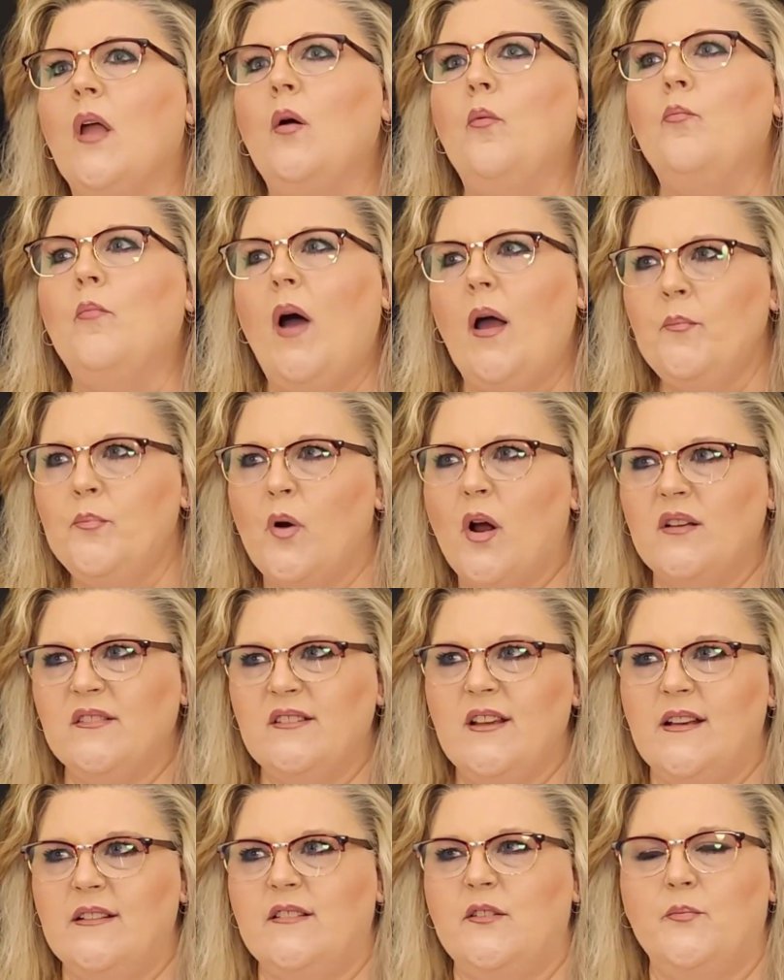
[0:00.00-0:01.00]
My
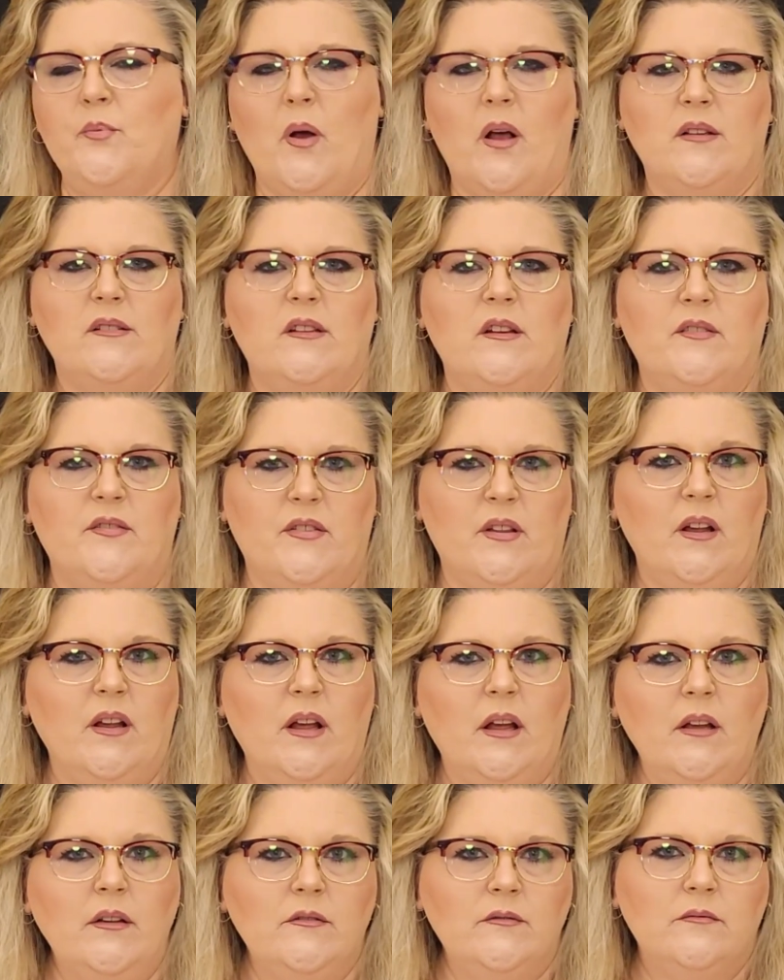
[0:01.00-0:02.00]
process of positive
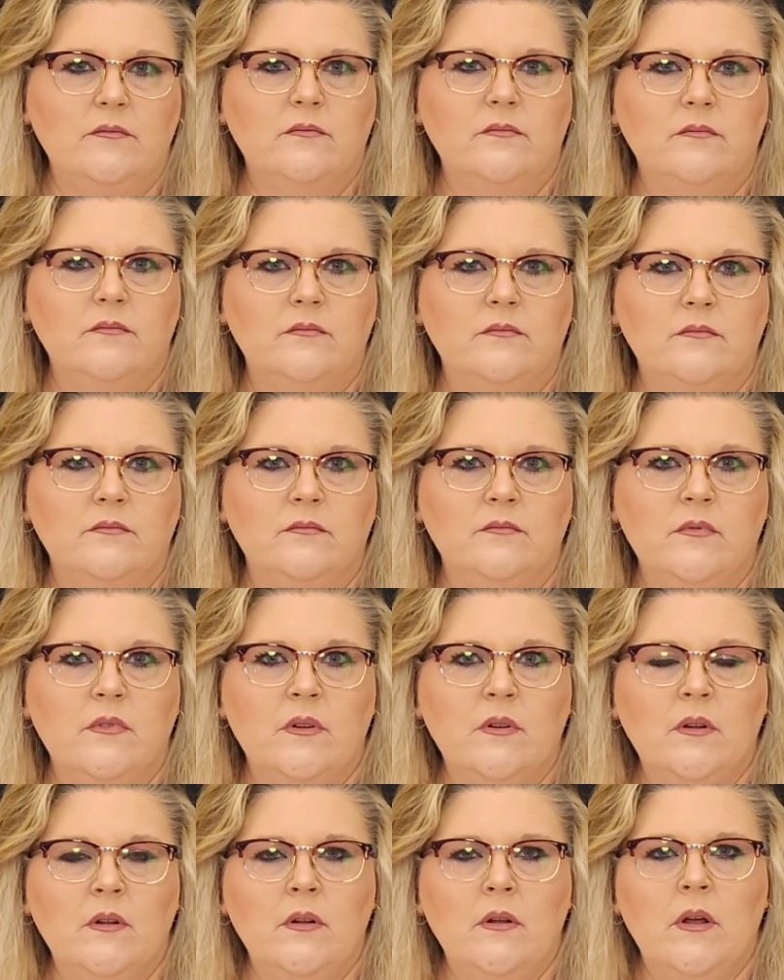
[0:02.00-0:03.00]
thinking
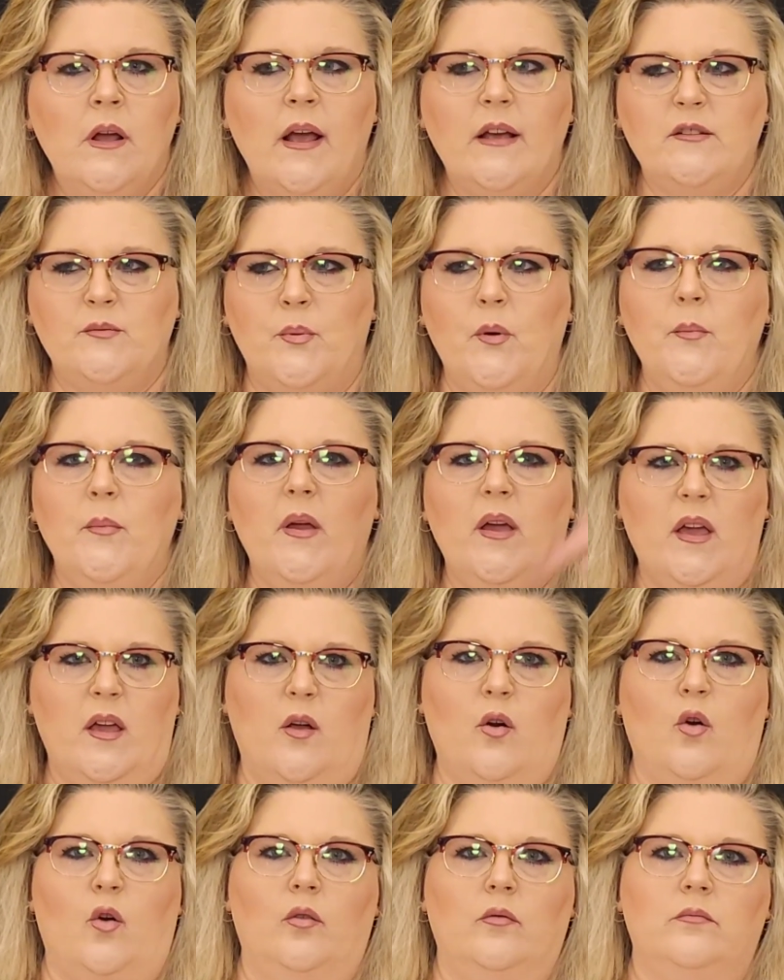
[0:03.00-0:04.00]
has put me
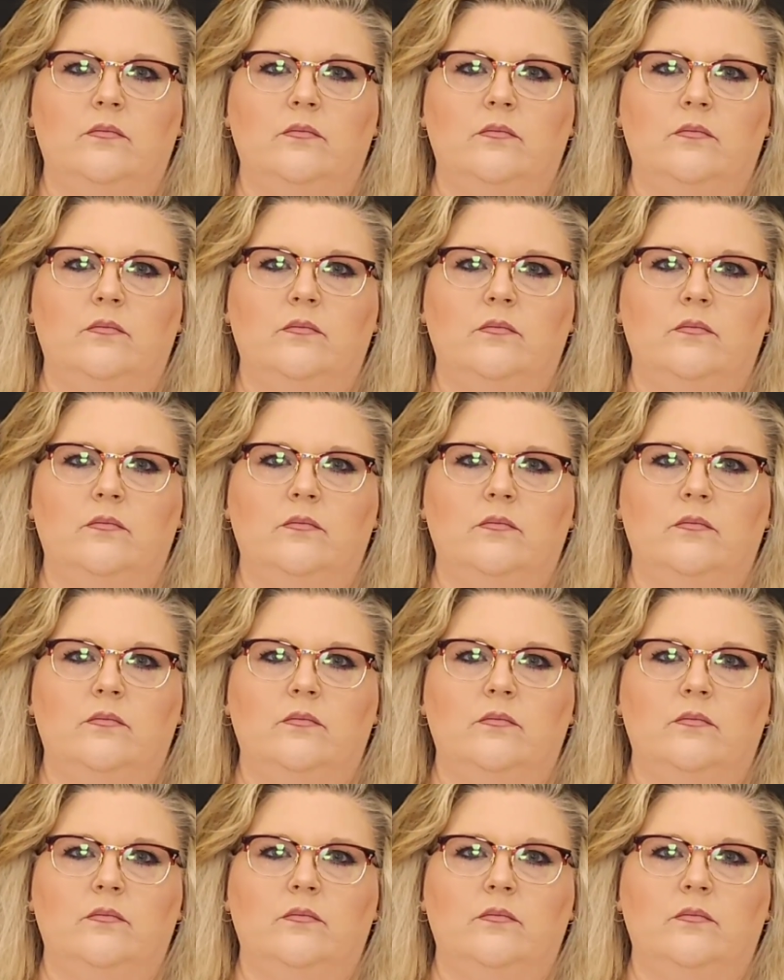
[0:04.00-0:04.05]
here.